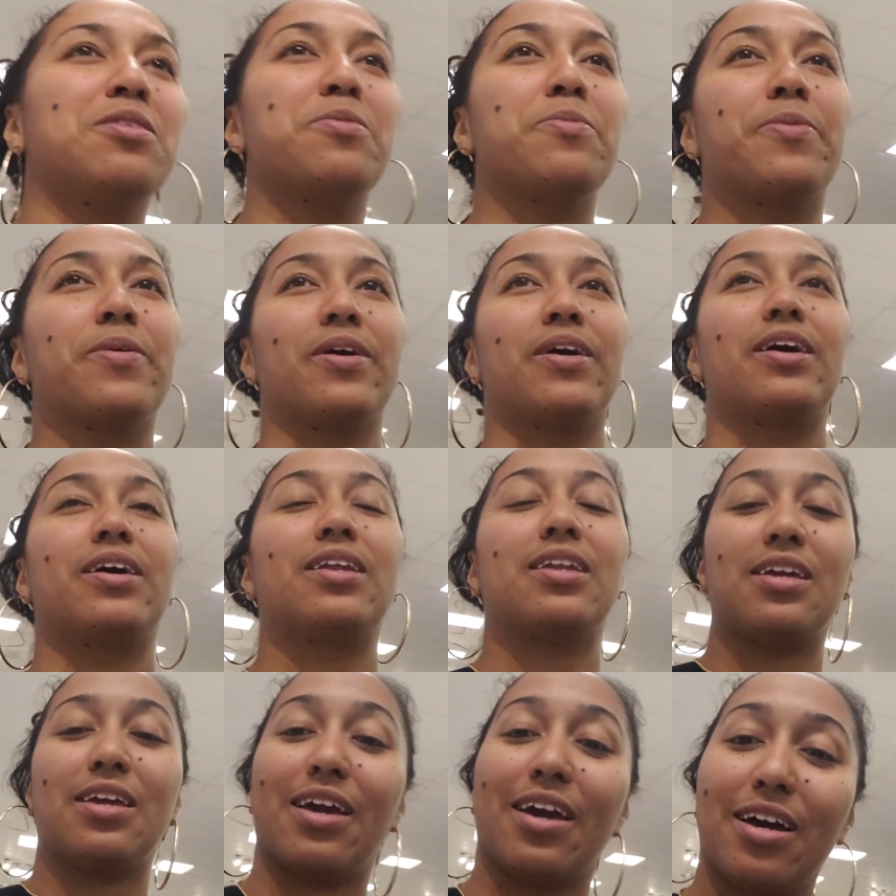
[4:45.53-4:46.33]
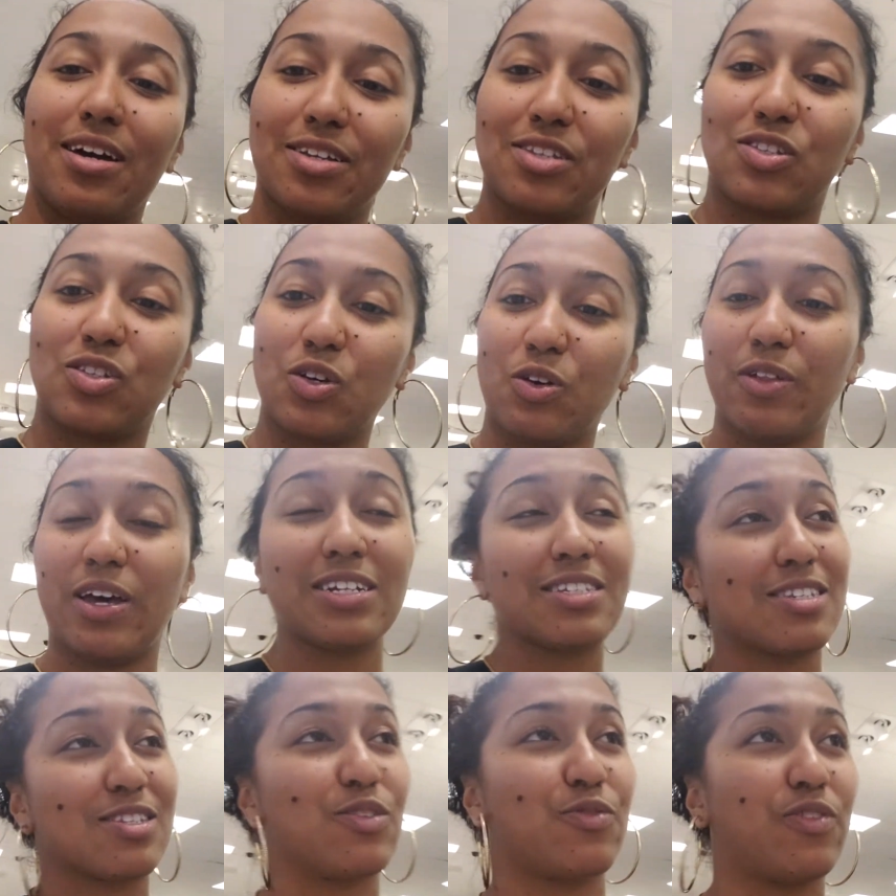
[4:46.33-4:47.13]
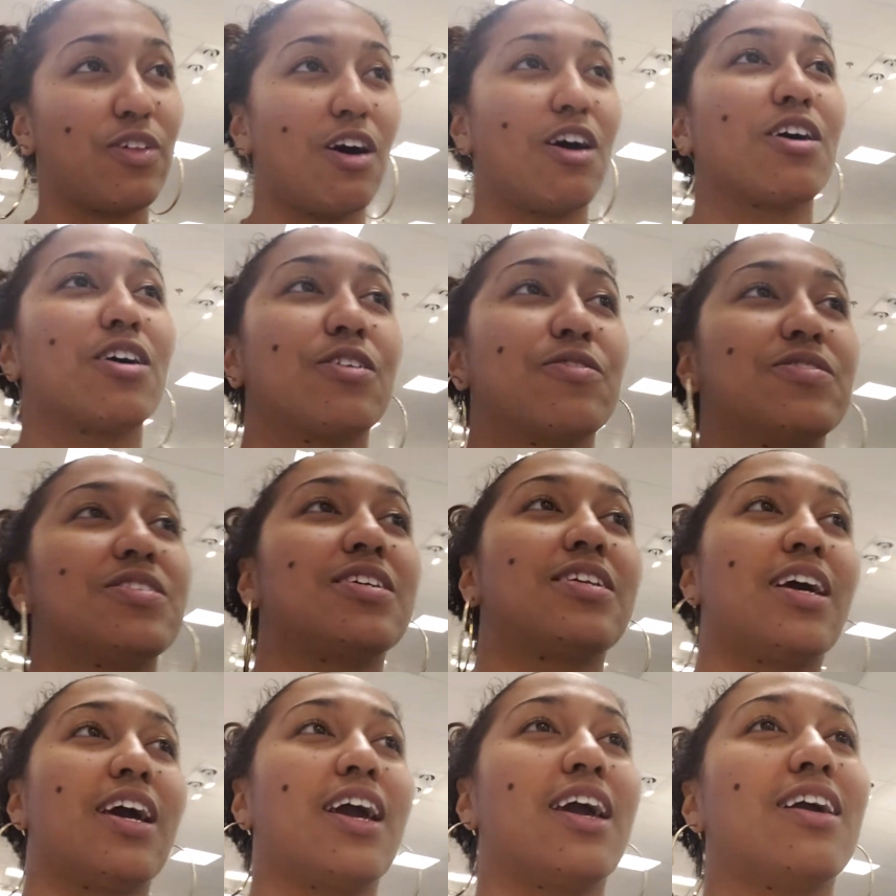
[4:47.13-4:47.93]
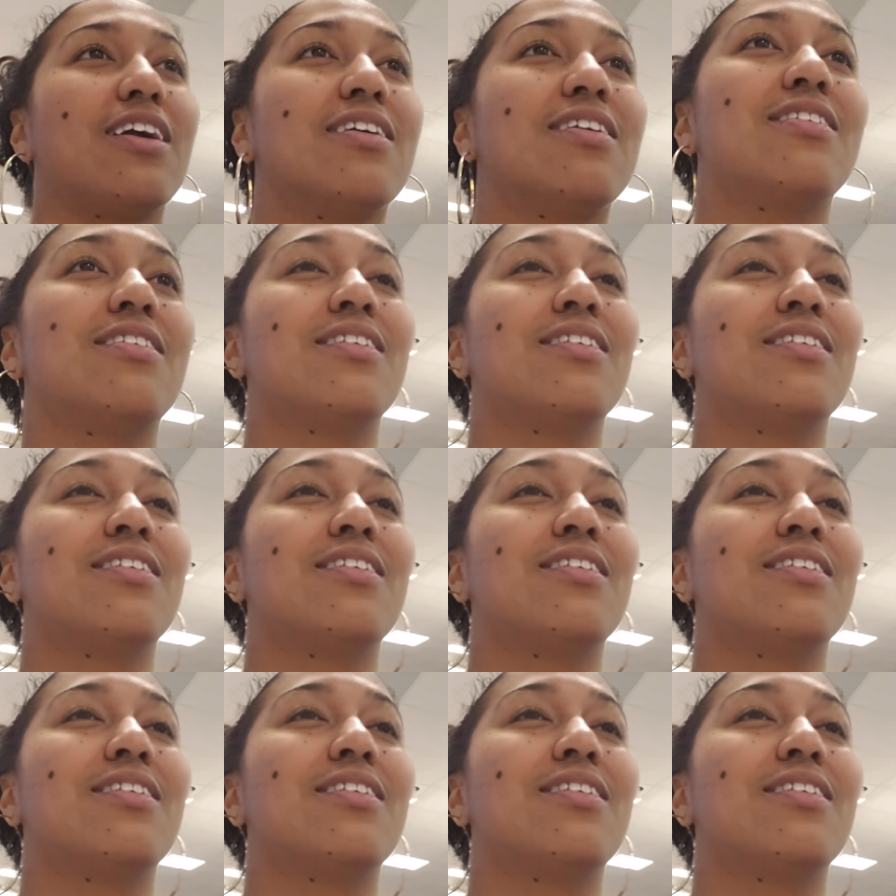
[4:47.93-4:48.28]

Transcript: But yeah, so that's the vlog of today.